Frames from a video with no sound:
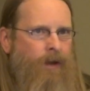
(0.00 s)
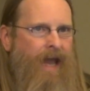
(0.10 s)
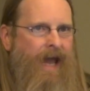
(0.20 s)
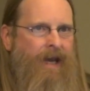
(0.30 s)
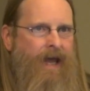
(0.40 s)

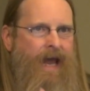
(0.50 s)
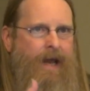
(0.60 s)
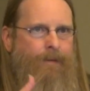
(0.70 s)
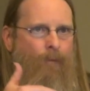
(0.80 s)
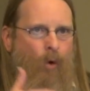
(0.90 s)
and
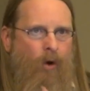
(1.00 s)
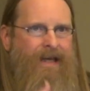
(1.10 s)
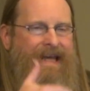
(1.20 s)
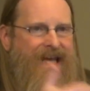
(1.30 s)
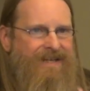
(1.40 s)
a more
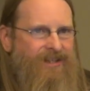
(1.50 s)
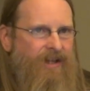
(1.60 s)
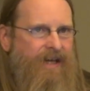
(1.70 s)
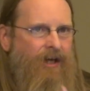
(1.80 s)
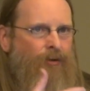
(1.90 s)

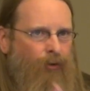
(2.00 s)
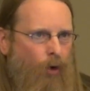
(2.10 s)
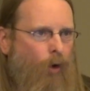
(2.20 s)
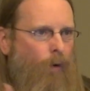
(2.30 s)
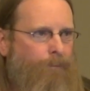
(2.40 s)
easily
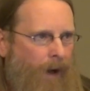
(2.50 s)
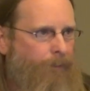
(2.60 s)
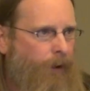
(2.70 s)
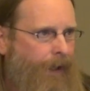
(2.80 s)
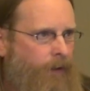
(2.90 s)
controlled
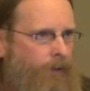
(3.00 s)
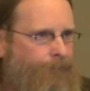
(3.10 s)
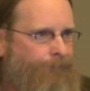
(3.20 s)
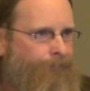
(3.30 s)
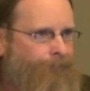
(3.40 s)
public.
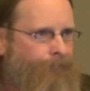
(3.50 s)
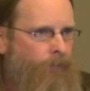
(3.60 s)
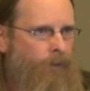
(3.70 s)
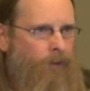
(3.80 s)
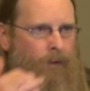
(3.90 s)

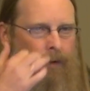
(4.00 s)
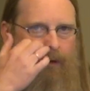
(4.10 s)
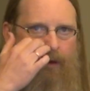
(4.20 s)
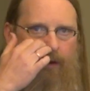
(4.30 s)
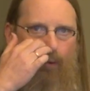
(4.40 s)

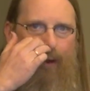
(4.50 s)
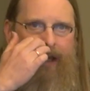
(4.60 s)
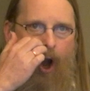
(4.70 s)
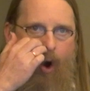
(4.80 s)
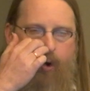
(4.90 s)
We
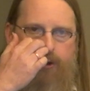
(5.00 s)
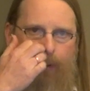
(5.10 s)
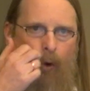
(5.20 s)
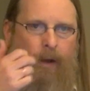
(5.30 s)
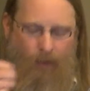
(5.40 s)
know who's
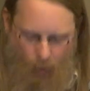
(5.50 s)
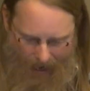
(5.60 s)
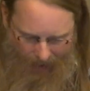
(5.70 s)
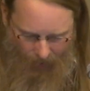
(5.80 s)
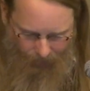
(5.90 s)
pulling the
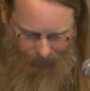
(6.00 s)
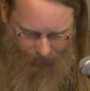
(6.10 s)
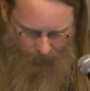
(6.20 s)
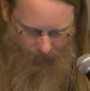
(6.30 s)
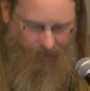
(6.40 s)

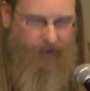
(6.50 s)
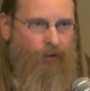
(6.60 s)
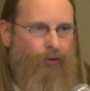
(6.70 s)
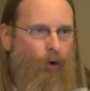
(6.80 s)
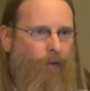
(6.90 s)
wires that
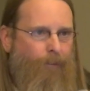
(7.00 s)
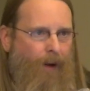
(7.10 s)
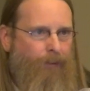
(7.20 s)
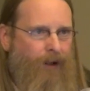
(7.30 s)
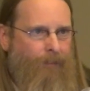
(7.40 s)
control the
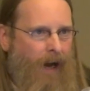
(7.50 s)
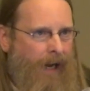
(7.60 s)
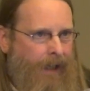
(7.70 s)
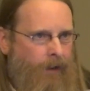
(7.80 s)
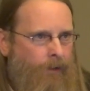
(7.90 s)
public
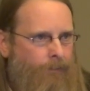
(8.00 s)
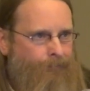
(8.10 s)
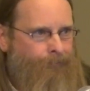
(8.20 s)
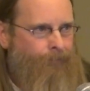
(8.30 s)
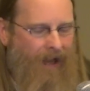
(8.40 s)
mind,
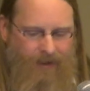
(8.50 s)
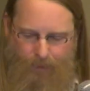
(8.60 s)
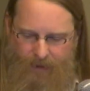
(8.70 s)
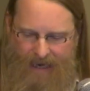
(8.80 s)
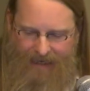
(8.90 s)
as
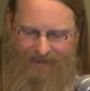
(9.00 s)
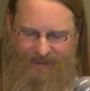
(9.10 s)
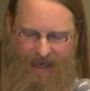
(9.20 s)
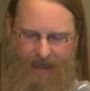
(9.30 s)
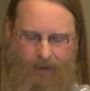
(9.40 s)
Bernays
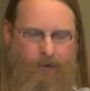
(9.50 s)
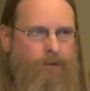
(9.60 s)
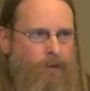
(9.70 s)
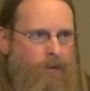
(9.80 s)
said.